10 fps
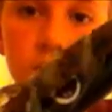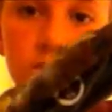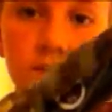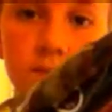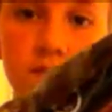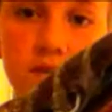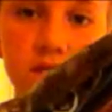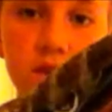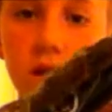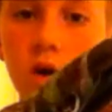VMC
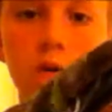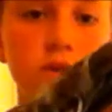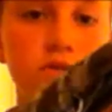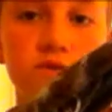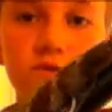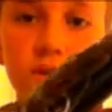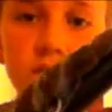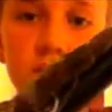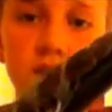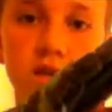hook. Always use a
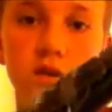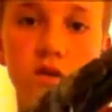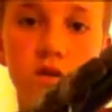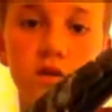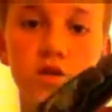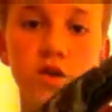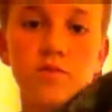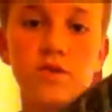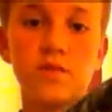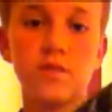VMCs. They're the
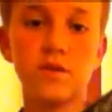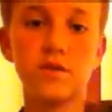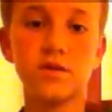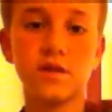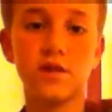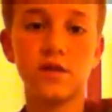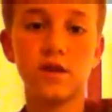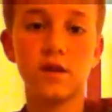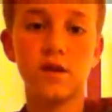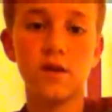sharpest and best hooks out
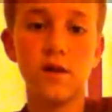there.